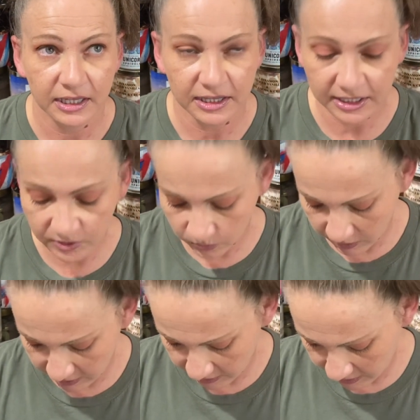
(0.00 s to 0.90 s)
This
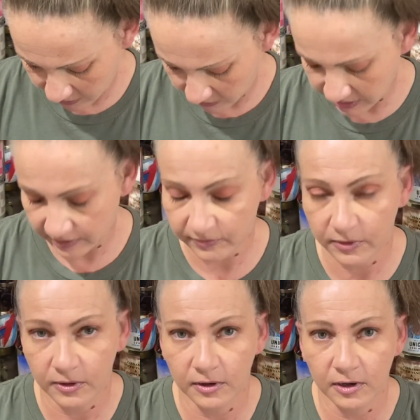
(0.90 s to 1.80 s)
one, I always have
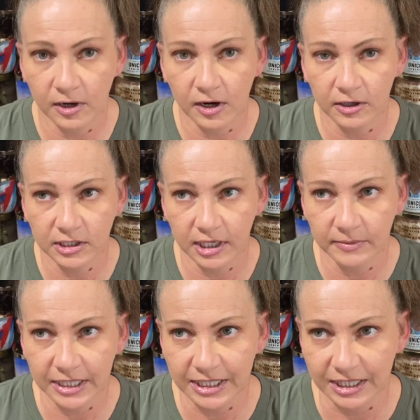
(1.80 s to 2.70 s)
a, hard time
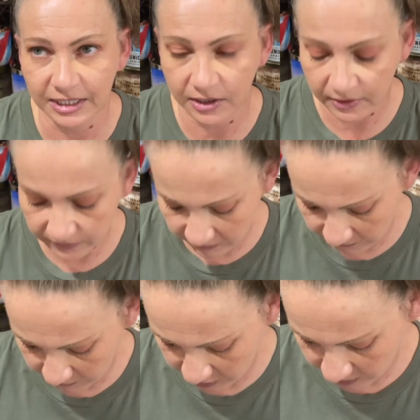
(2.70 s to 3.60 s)
getting the lid off of
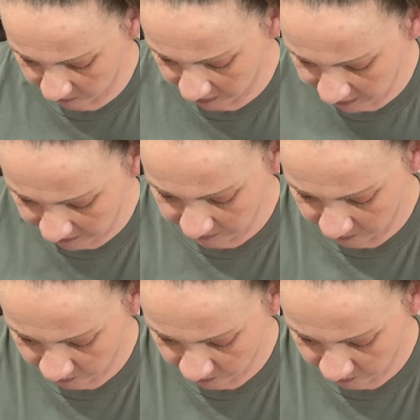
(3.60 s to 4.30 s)
for some reason.